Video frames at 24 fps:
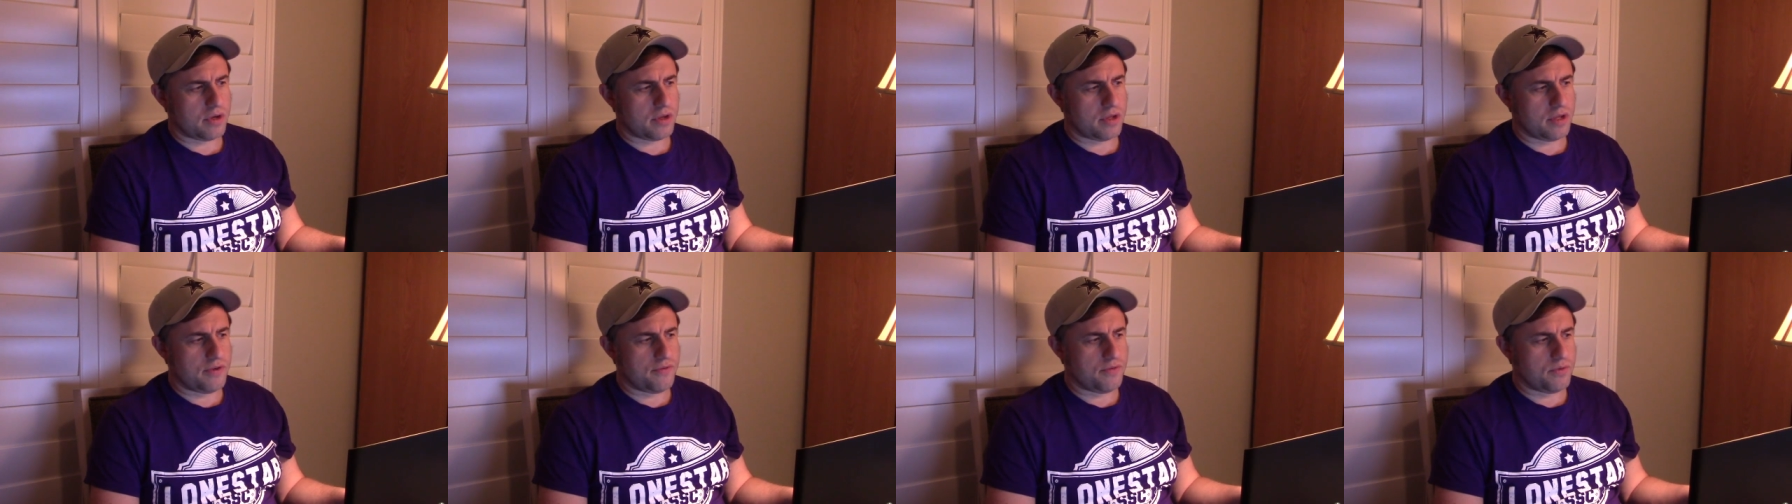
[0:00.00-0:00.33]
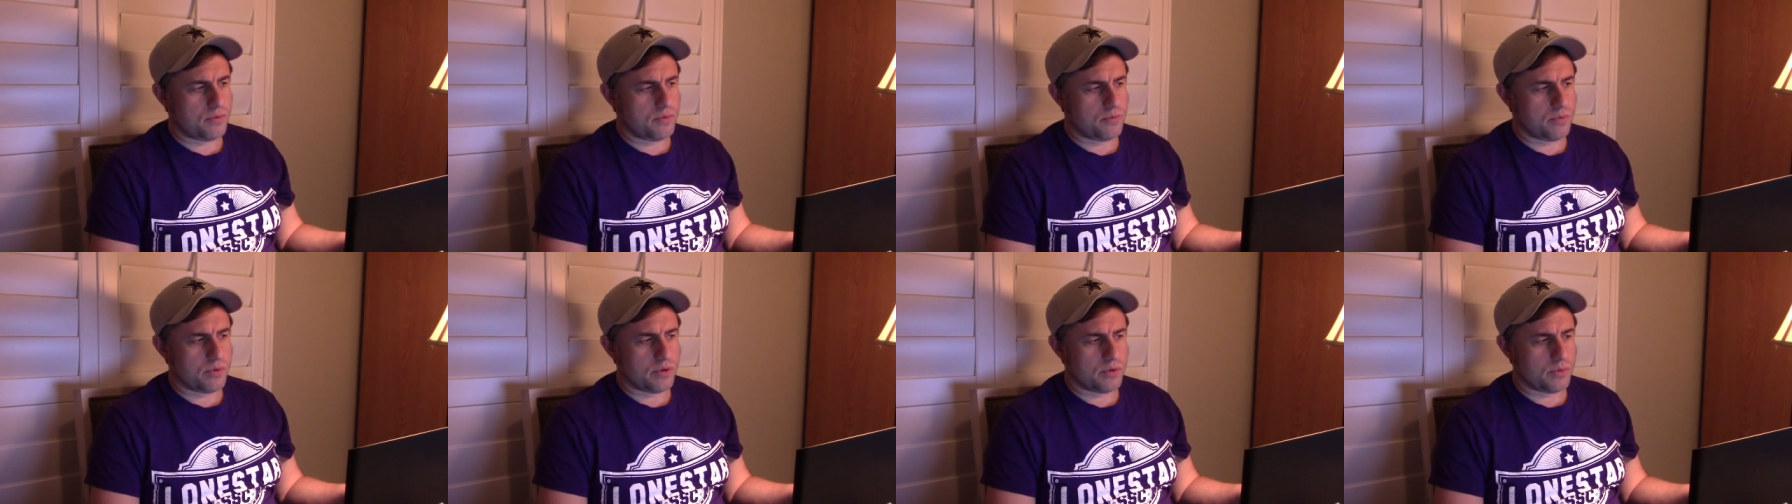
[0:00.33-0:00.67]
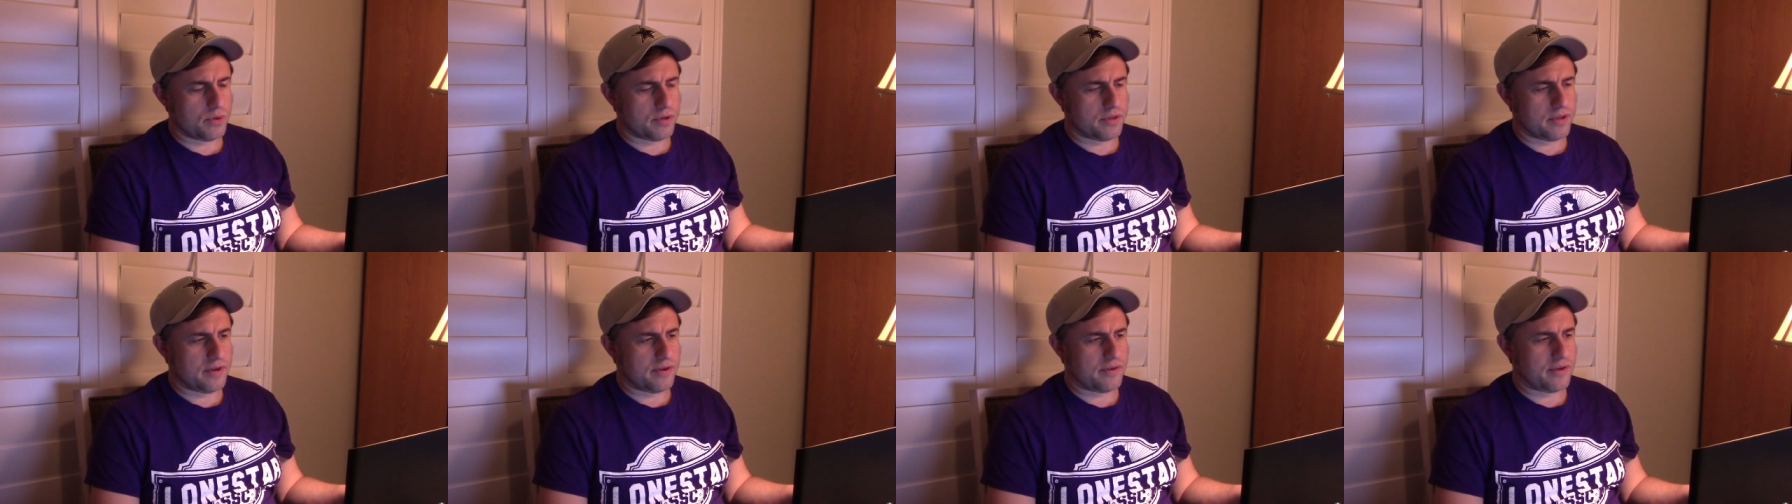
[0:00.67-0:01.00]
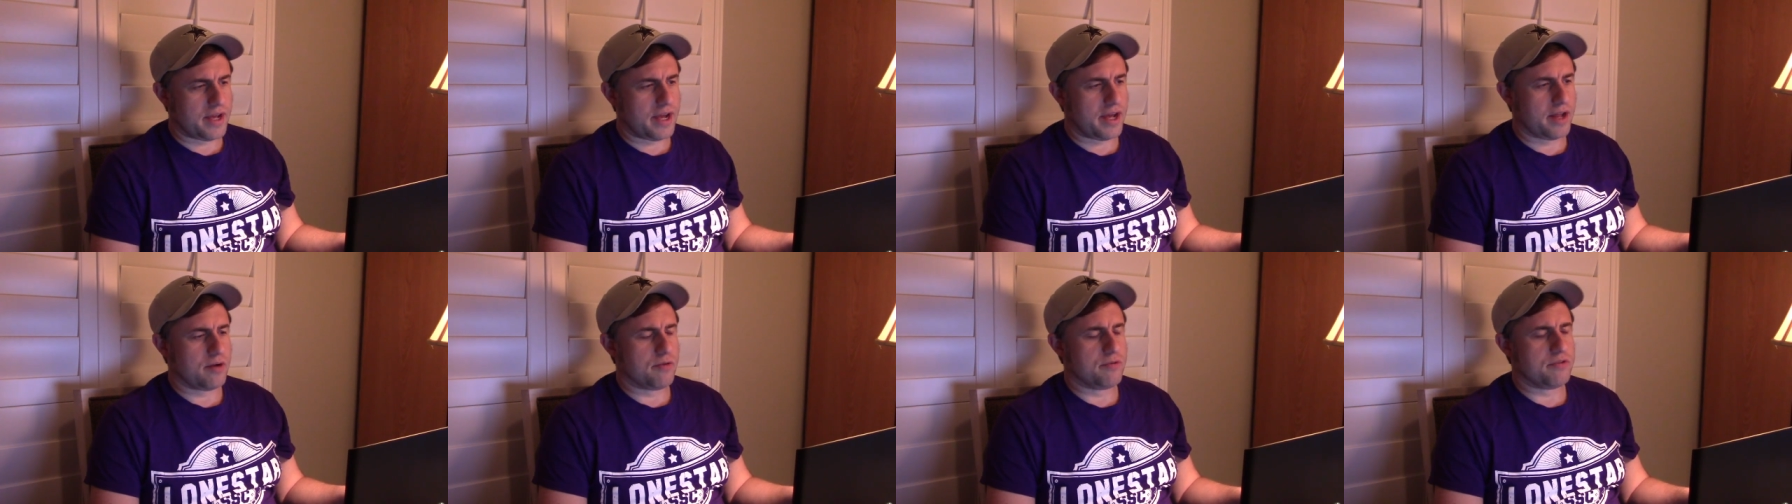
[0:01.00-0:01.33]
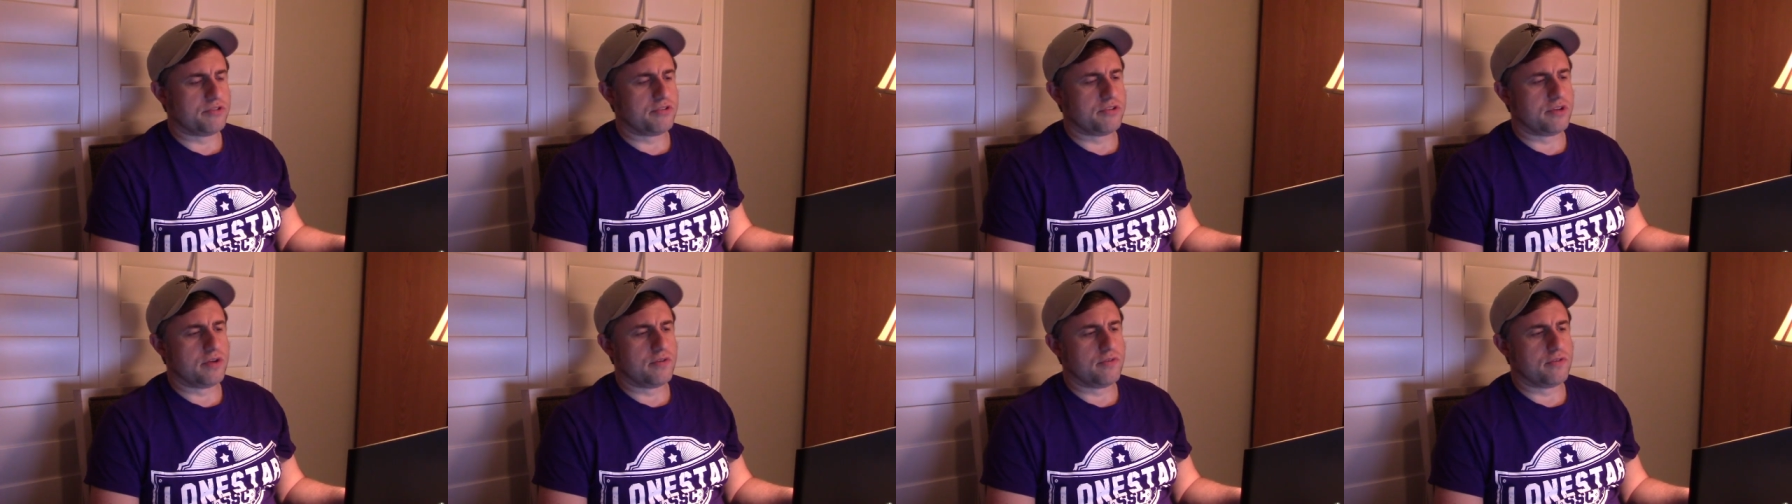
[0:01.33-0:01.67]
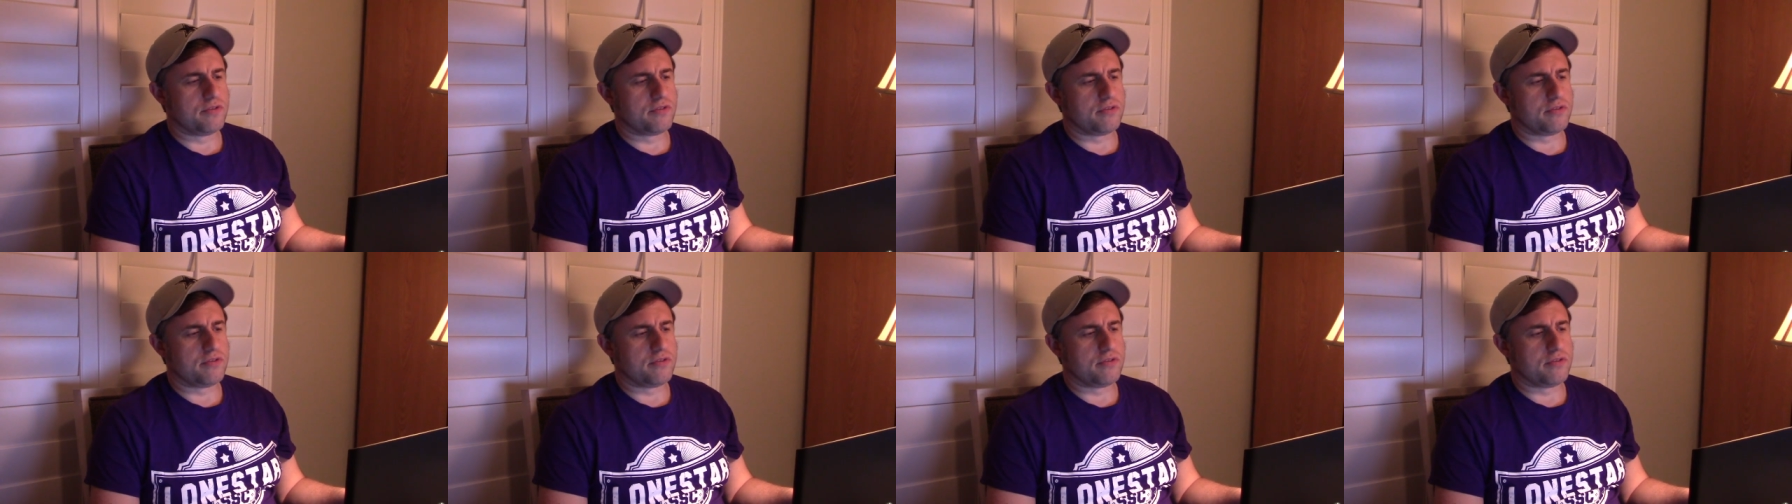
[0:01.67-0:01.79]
given what they've got at receiver.